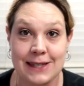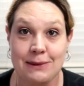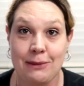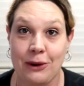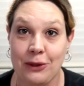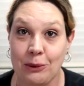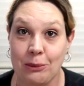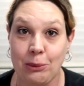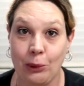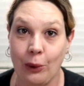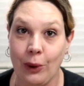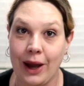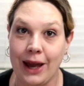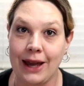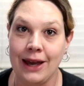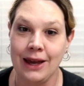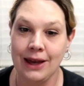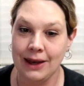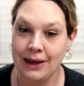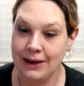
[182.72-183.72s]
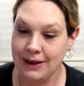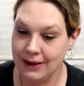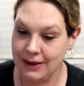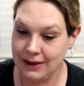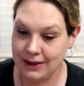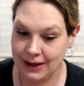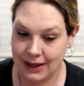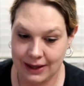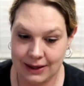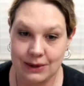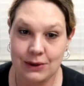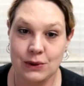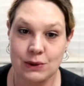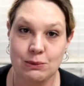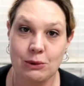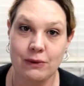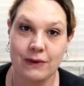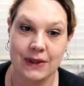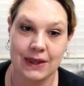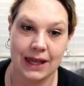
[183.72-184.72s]
some other boy who's
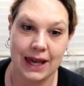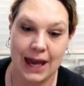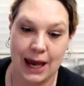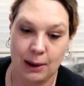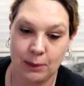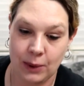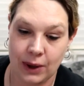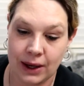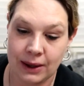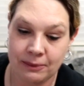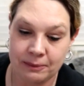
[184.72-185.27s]
moving the camera.